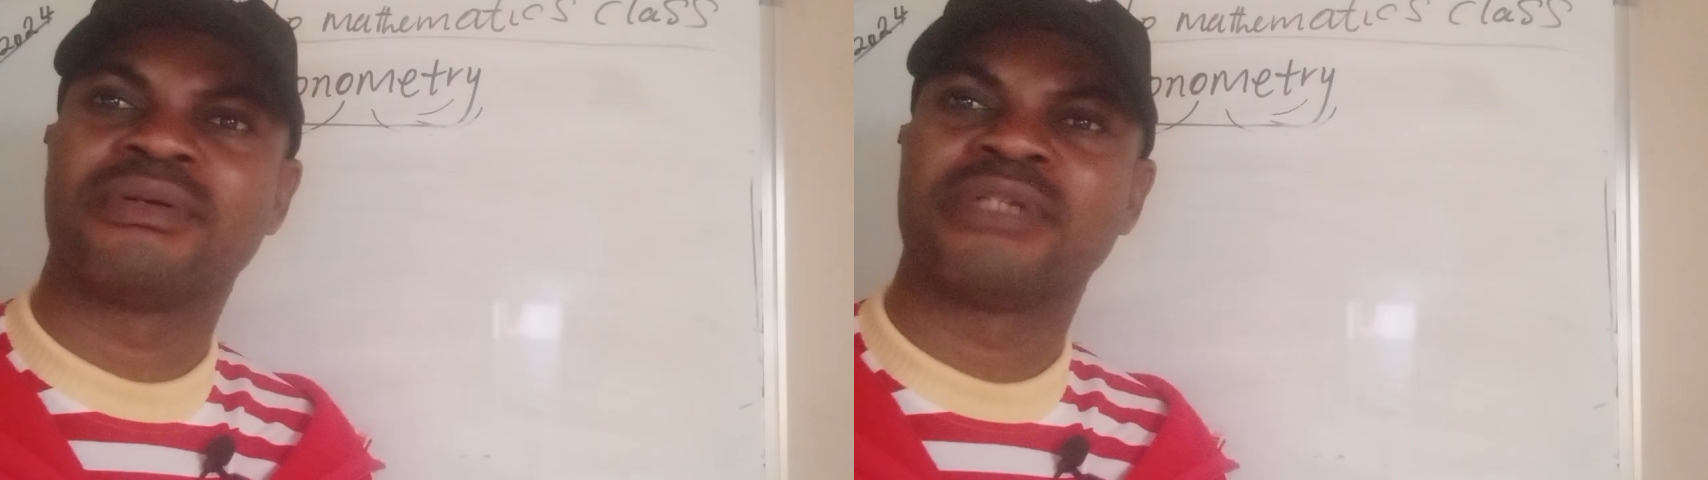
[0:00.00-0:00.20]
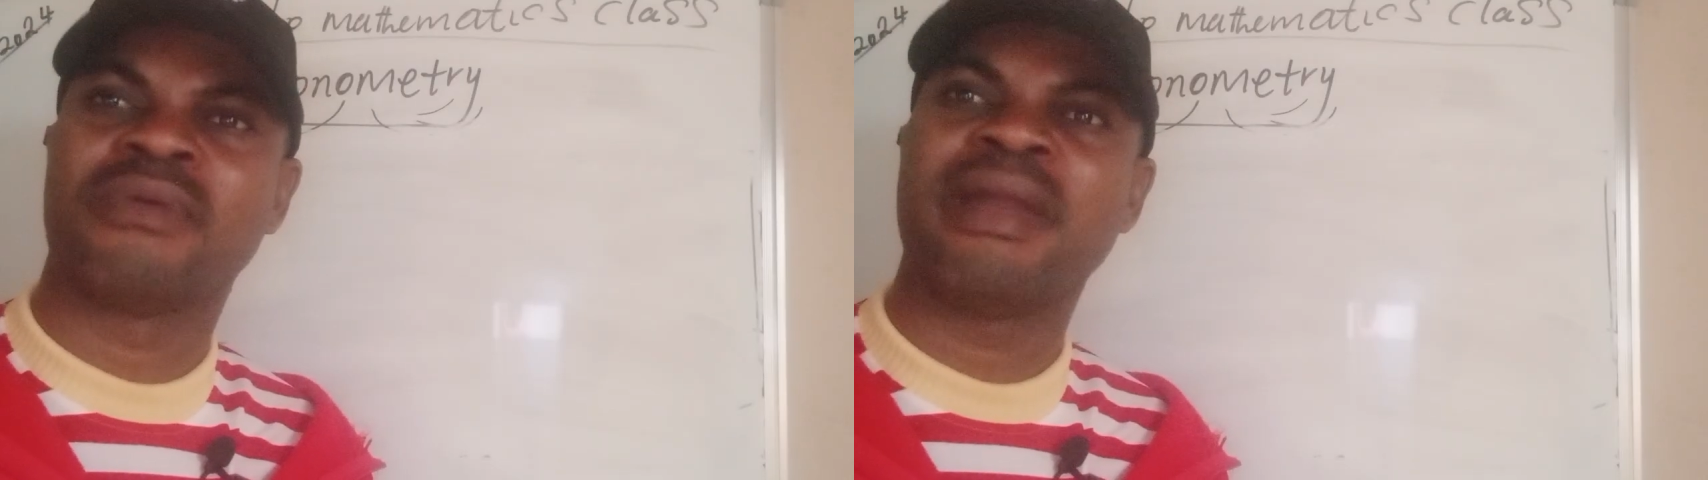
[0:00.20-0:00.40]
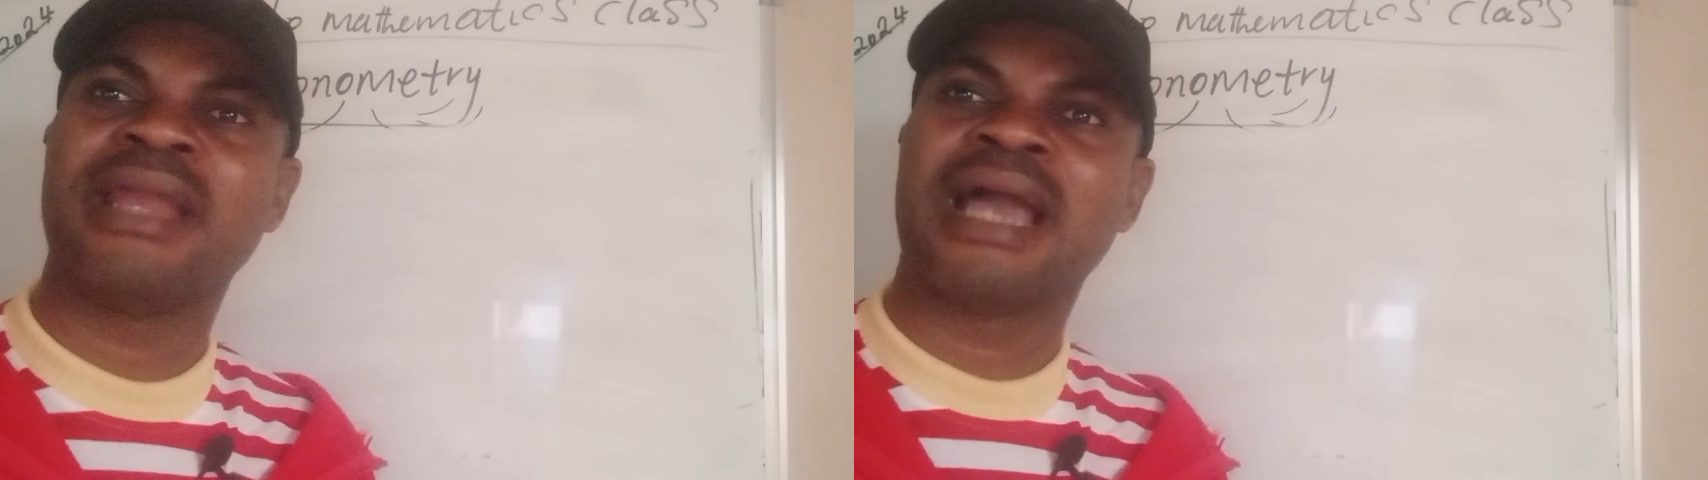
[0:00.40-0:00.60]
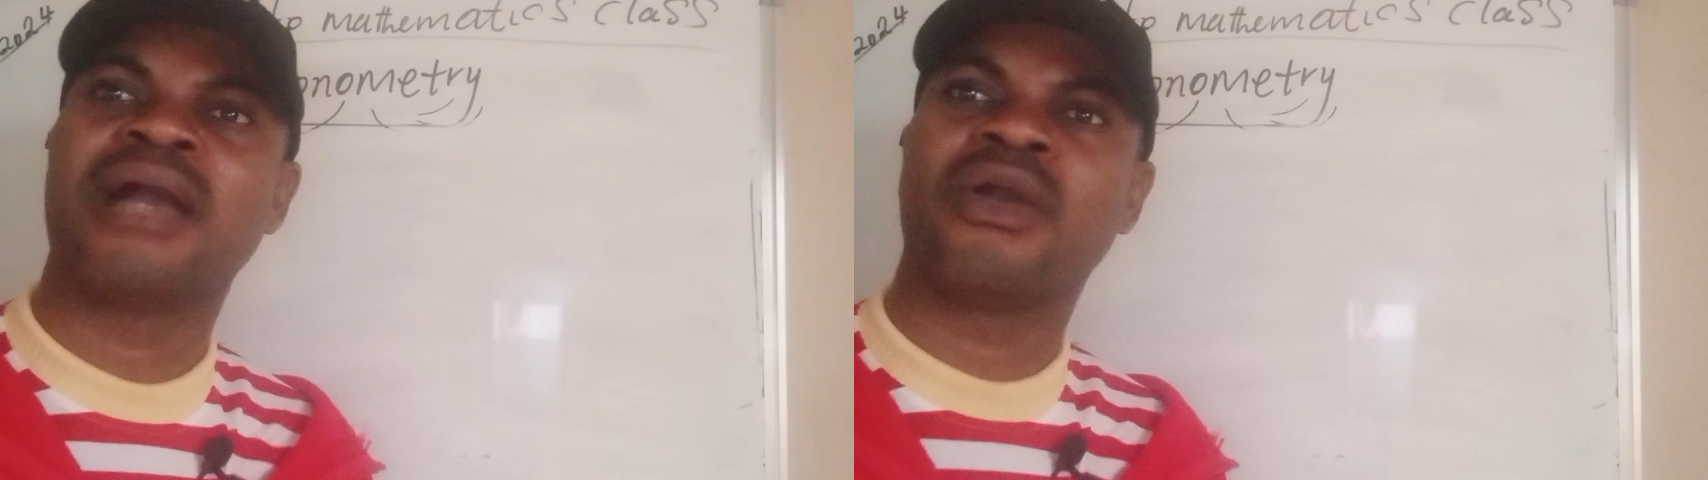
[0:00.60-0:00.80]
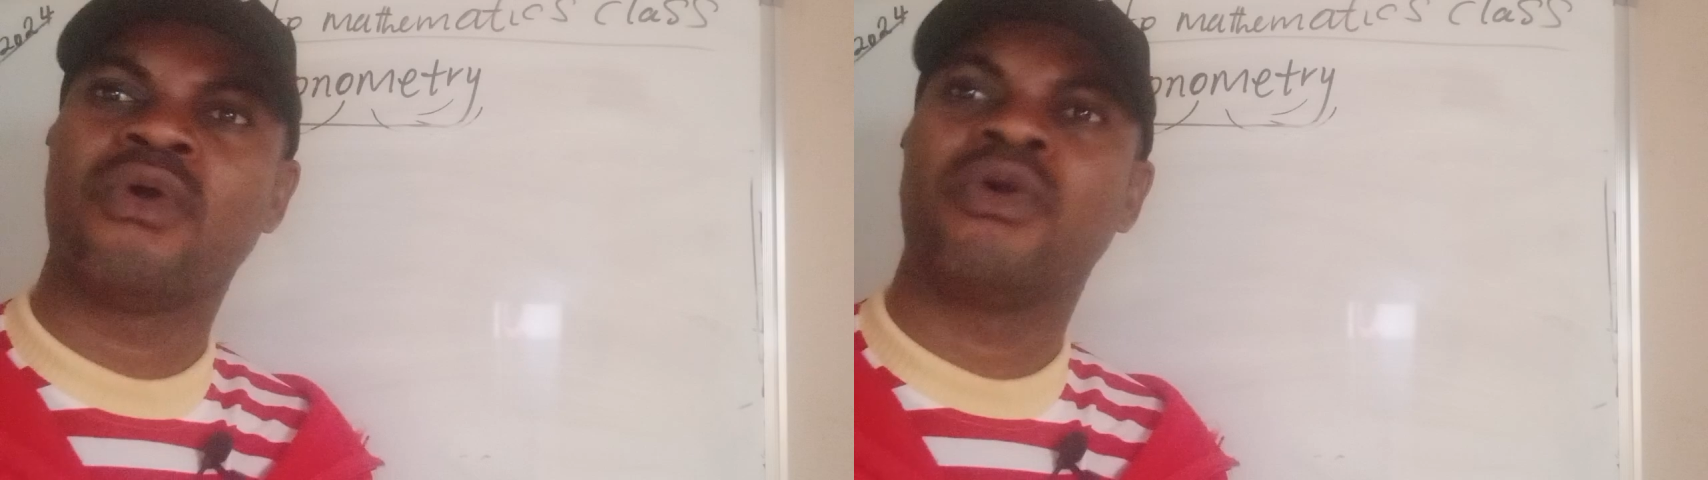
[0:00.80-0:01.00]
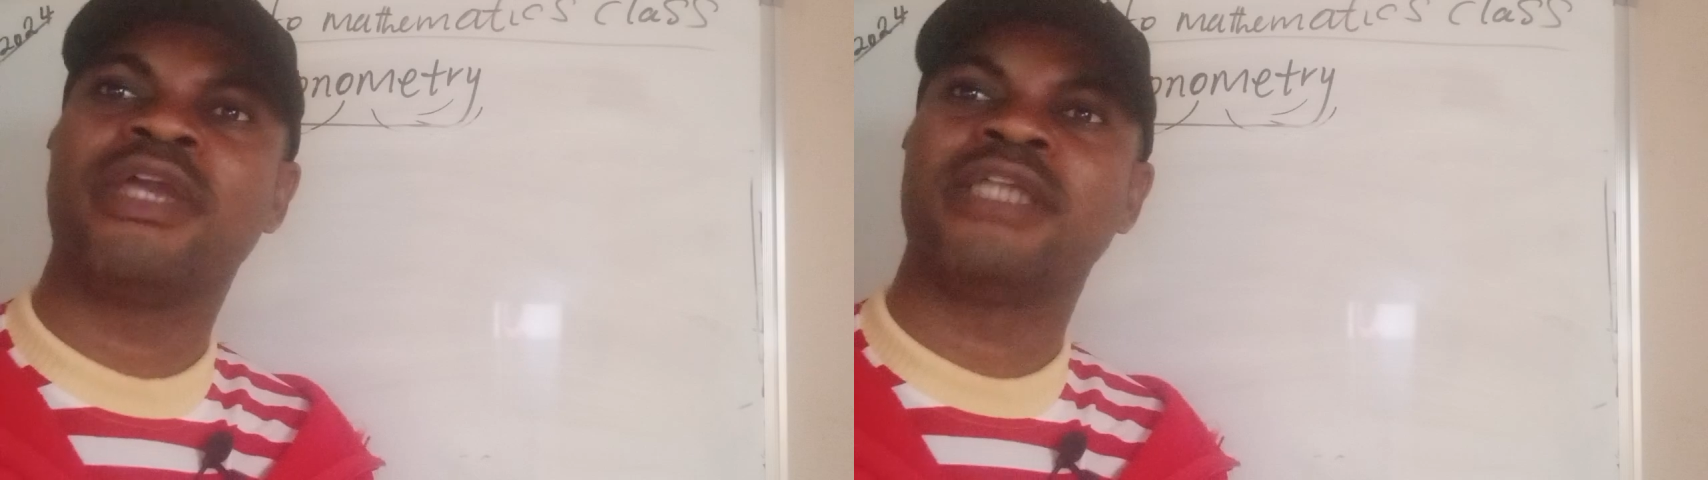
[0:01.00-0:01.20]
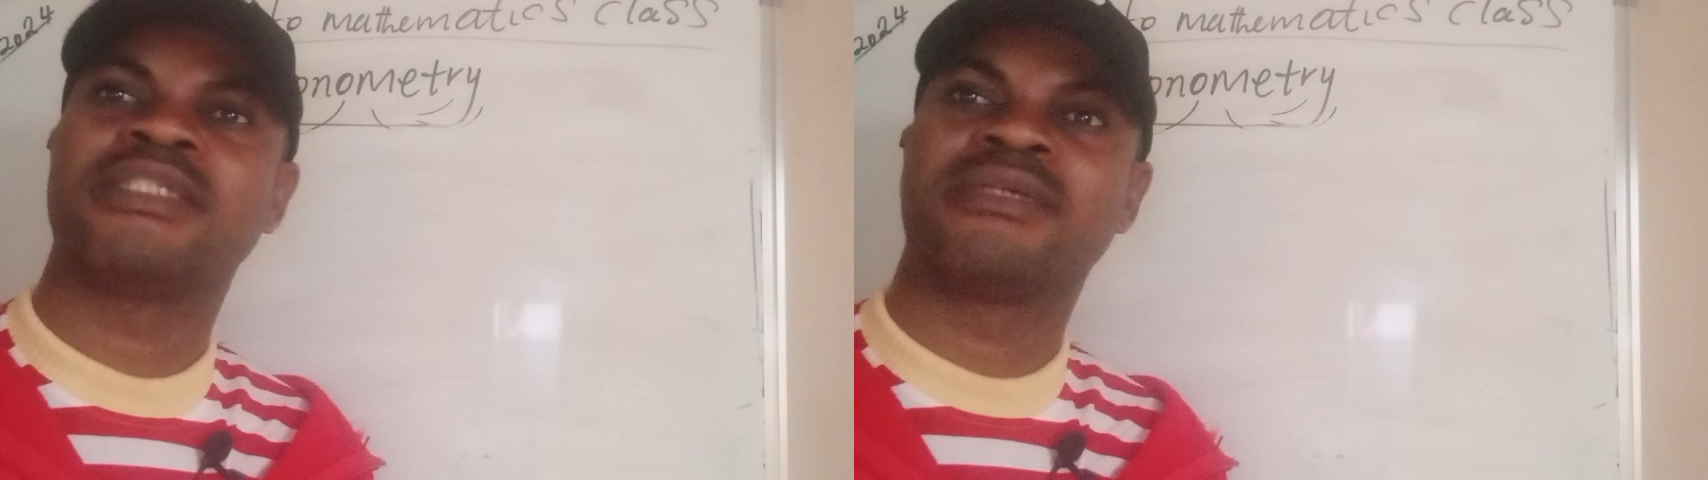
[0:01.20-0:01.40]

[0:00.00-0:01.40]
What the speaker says: Then when the angle is